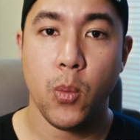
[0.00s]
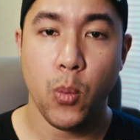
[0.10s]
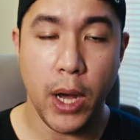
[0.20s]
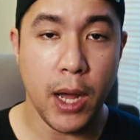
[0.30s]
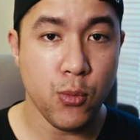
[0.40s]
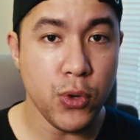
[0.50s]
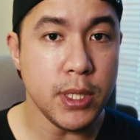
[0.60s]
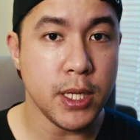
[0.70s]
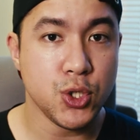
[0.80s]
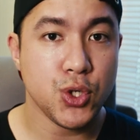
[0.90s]
What I
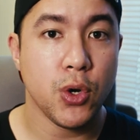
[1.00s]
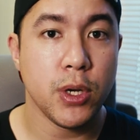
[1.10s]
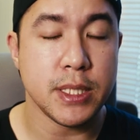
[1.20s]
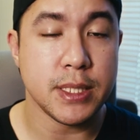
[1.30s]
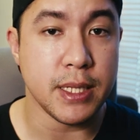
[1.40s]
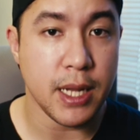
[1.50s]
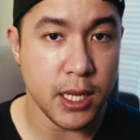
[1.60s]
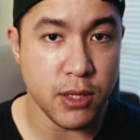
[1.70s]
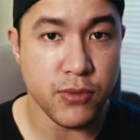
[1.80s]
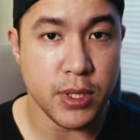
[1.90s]
really enjoy is the
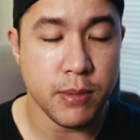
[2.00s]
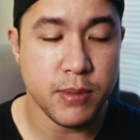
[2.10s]
90V.